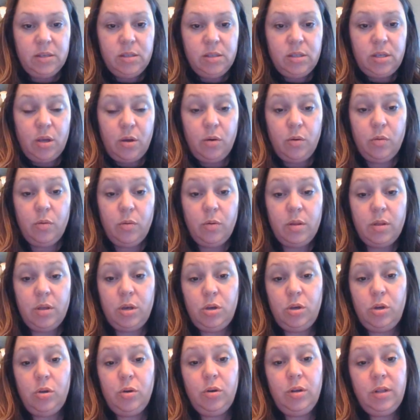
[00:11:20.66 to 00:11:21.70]
So the
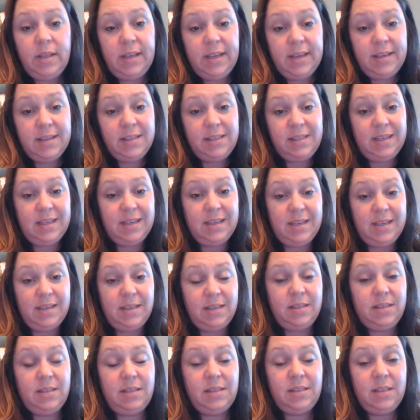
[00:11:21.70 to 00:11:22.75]
nucleus
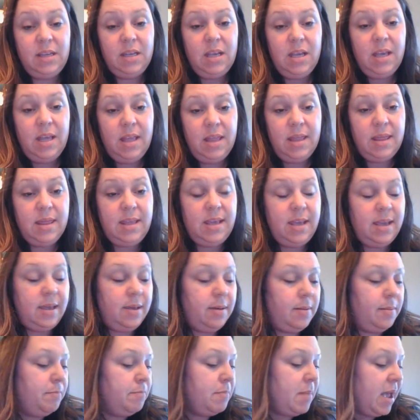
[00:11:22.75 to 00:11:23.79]
is
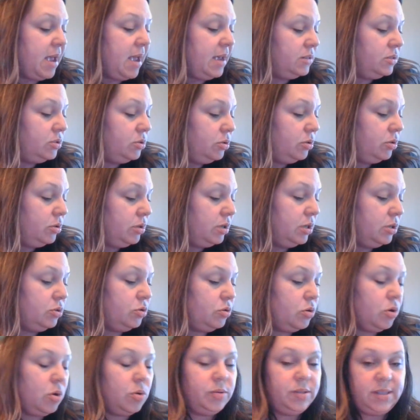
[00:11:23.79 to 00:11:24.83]
the master
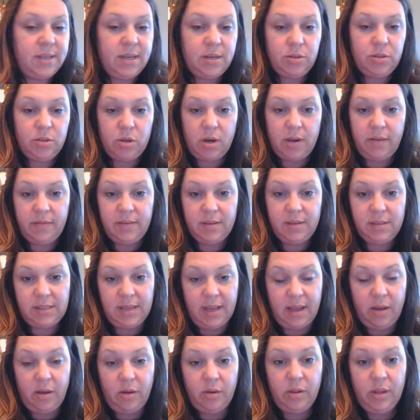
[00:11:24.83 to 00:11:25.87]
control center of the
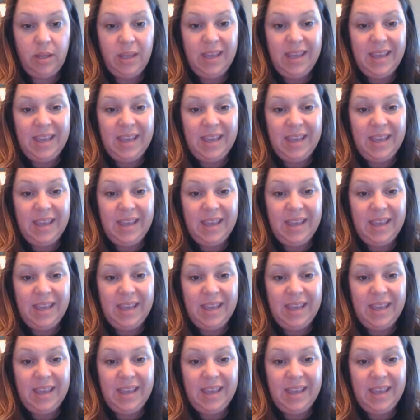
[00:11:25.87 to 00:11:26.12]
cell.